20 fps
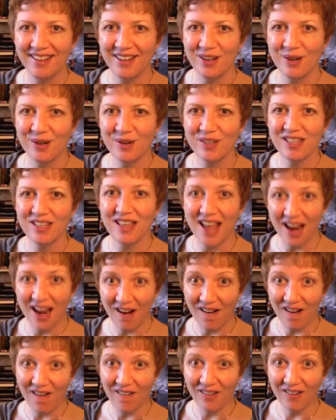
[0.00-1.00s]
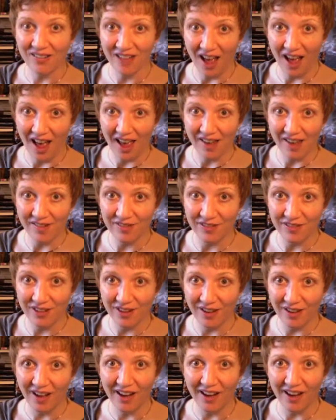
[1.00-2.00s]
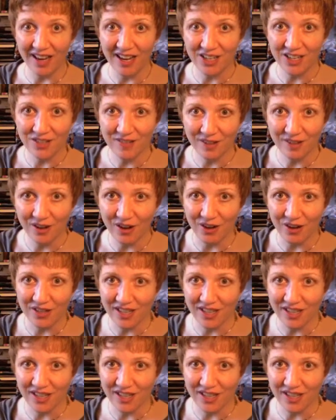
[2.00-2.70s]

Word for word: who's there live on each of the calls.